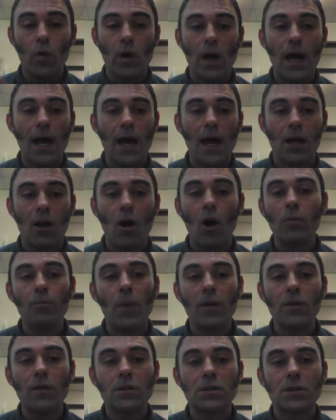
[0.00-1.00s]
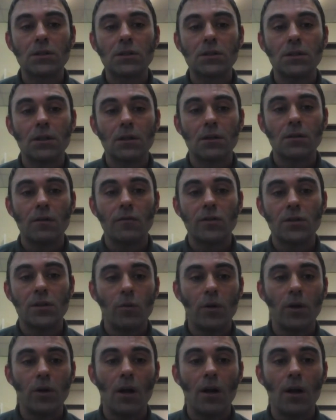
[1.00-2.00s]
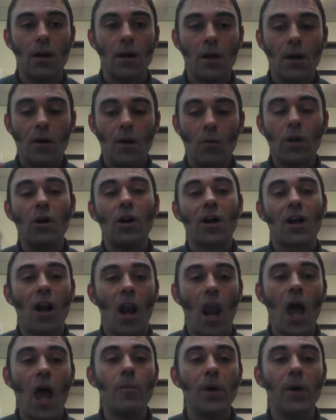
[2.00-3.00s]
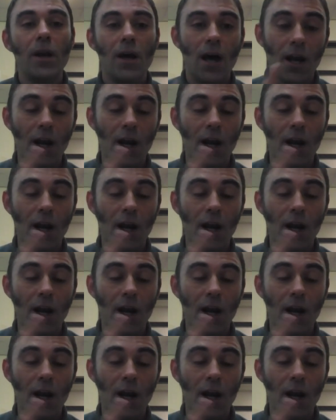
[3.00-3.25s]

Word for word: uh, cold months, because obviously we got a we got a climate.